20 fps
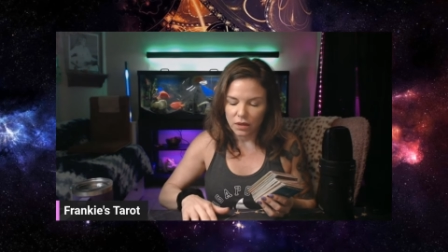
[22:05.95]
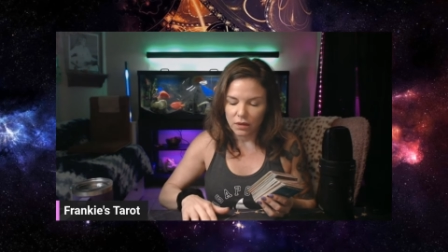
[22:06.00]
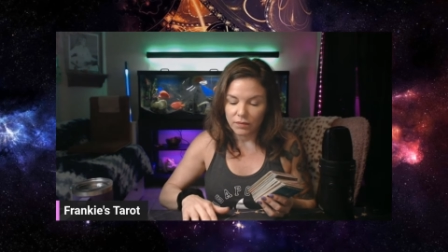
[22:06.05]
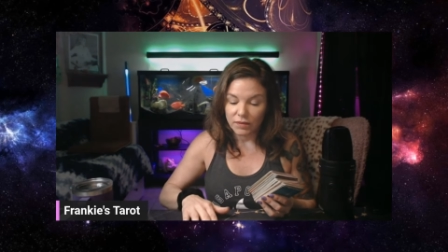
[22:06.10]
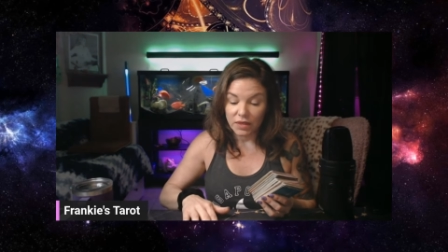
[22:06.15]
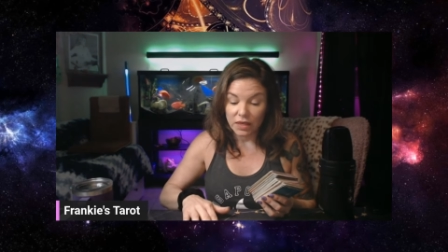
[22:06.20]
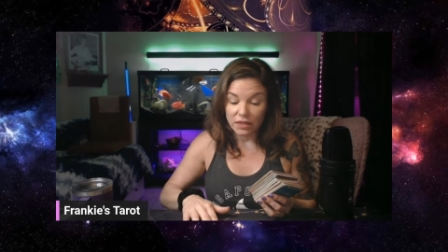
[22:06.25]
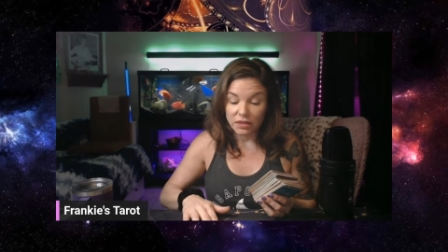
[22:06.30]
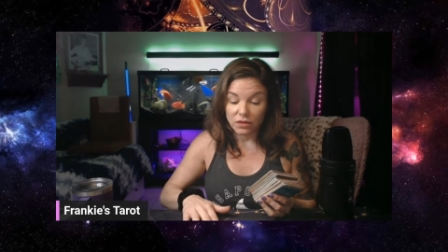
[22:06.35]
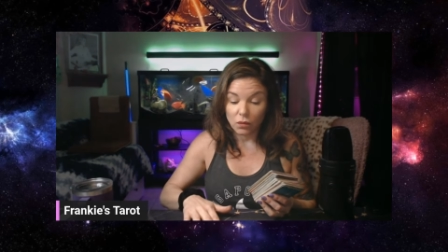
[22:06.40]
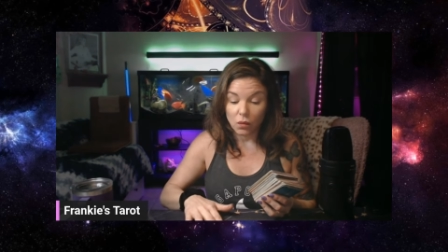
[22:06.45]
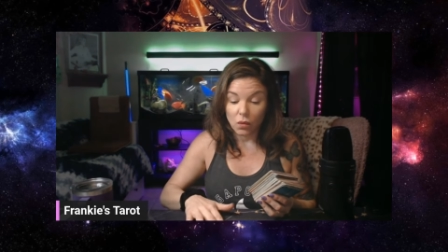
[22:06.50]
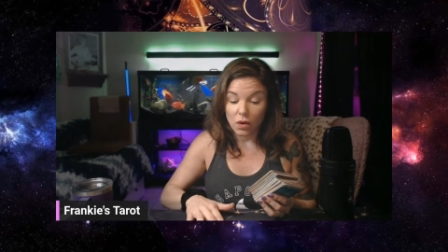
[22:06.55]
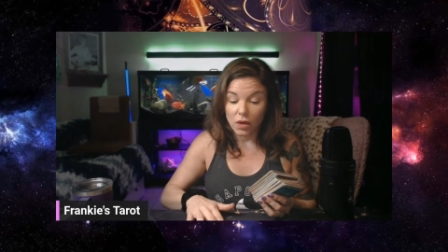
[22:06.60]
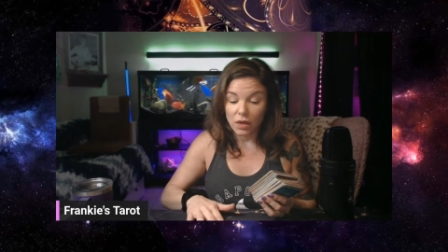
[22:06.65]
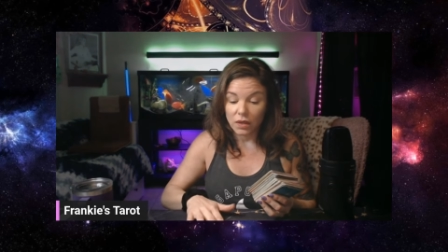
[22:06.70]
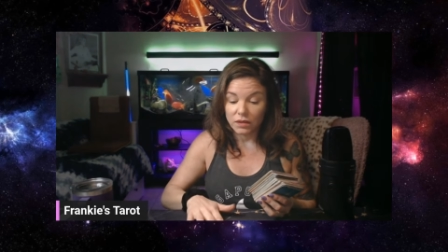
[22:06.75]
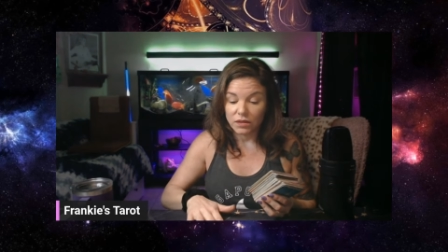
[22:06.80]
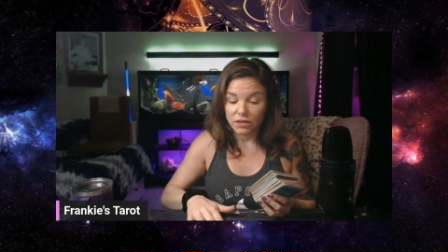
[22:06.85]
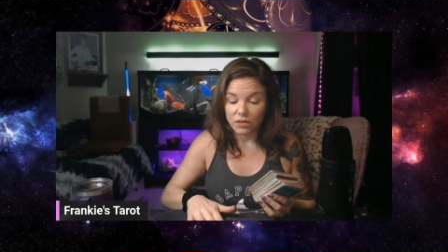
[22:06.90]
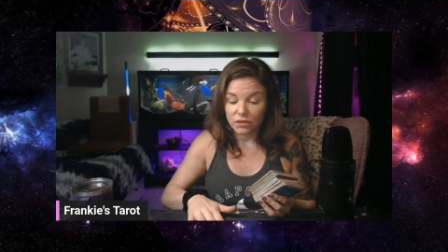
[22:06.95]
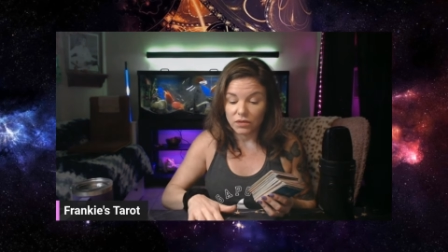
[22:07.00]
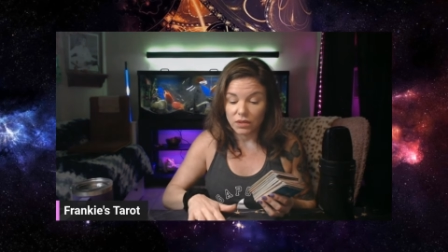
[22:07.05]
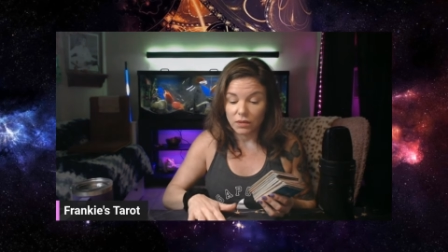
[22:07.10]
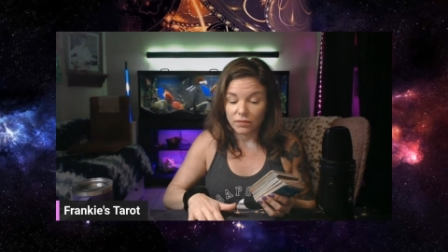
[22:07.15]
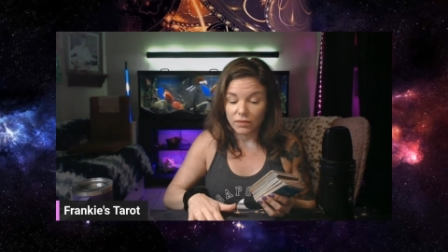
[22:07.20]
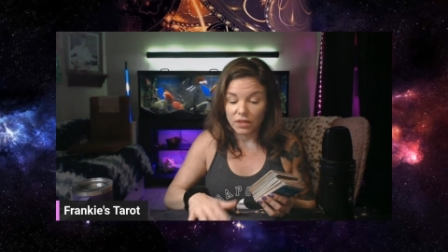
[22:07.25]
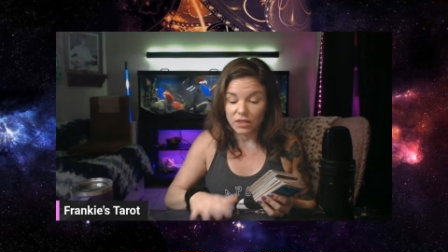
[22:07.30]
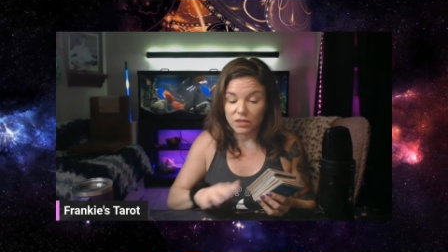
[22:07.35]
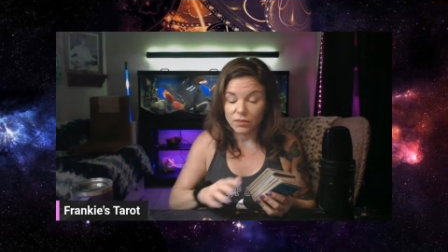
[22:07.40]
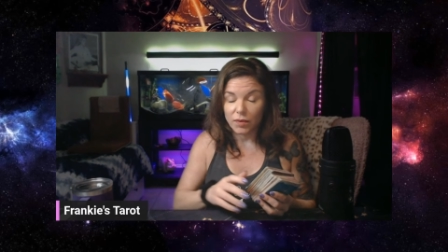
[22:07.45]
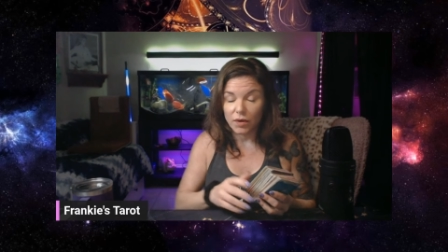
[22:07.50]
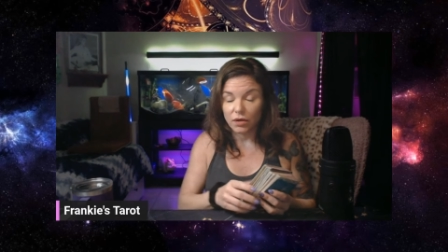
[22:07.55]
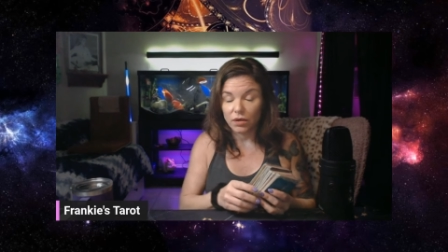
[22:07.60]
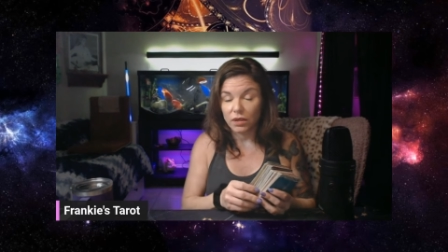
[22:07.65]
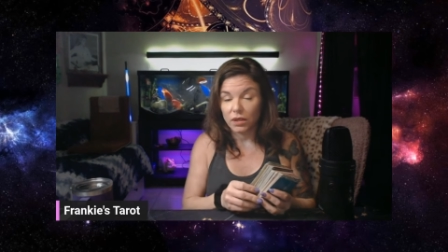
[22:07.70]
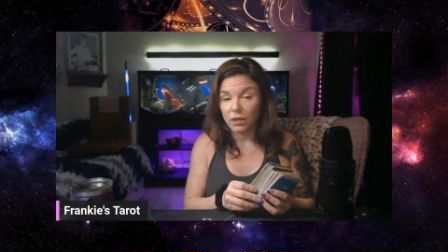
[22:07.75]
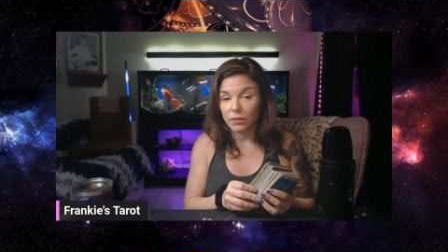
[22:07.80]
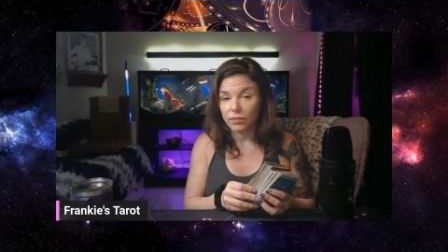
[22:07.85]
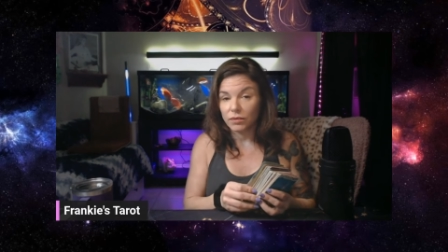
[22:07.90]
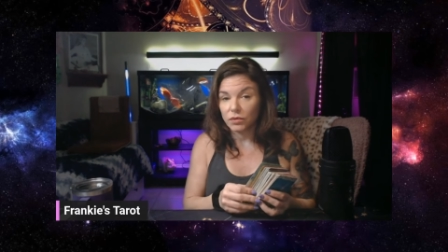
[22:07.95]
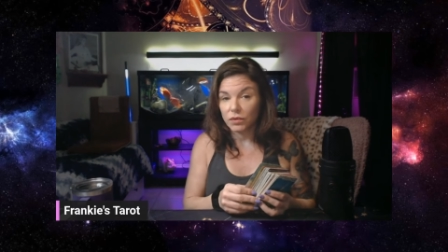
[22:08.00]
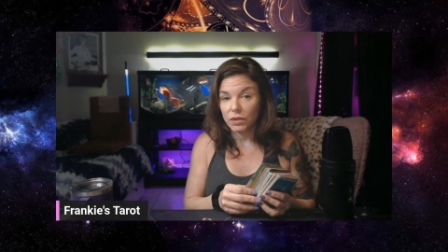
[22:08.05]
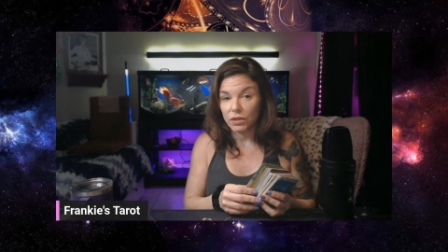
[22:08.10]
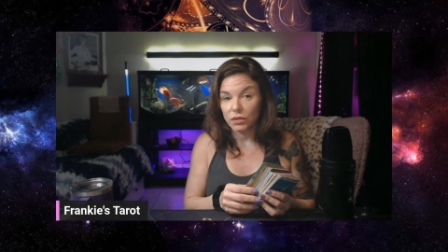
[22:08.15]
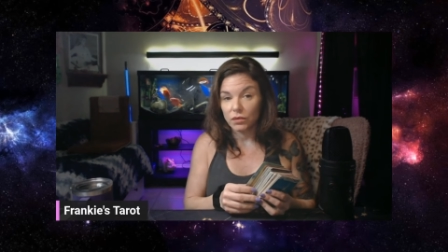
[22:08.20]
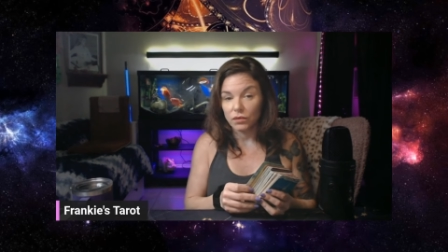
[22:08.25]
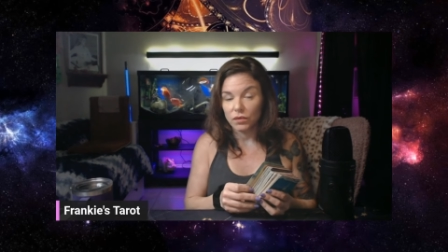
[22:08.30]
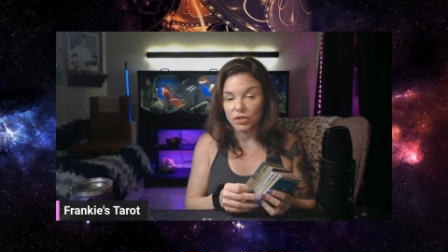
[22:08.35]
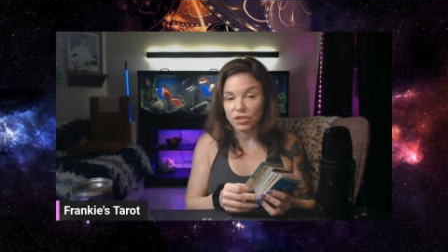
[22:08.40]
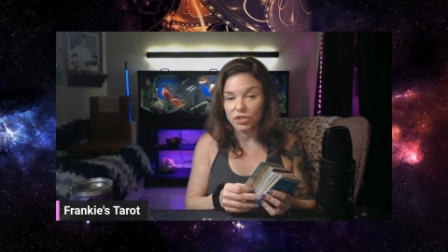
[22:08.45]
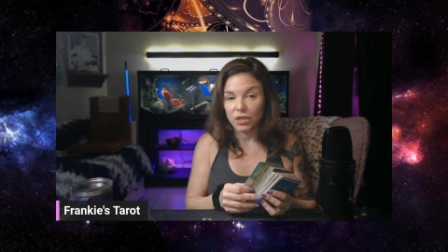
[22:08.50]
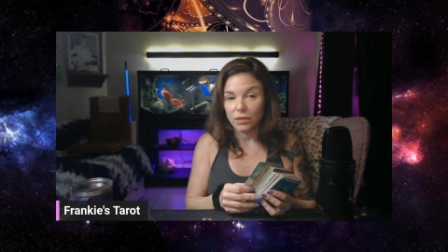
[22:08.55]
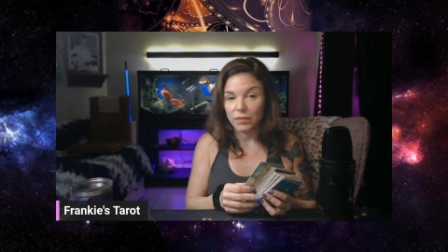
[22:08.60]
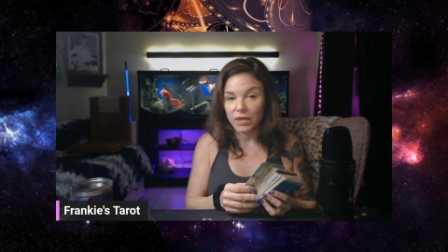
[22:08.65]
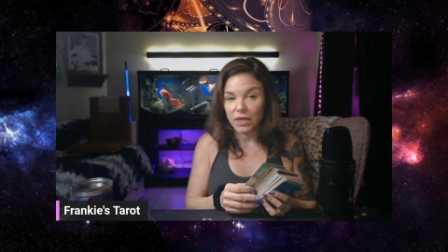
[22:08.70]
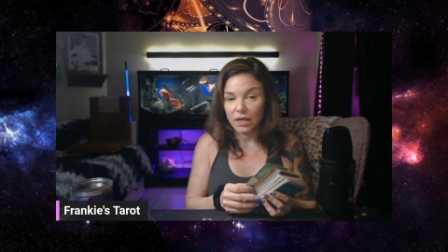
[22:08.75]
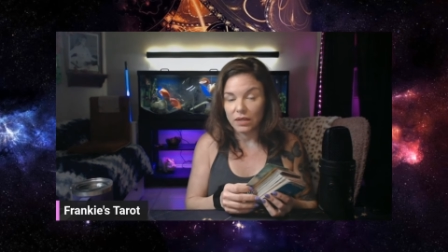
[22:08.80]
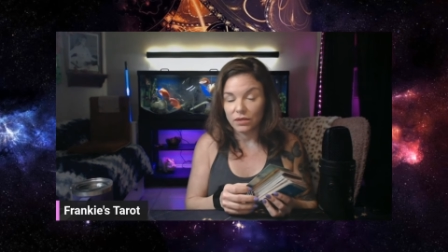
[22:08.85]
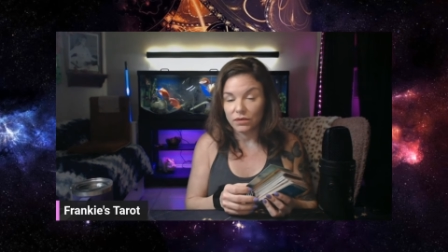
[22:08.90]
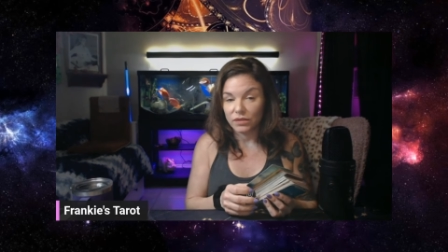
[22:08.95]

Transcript: I mean, Ace of Wands. So something's sparking up between you and a Gemini.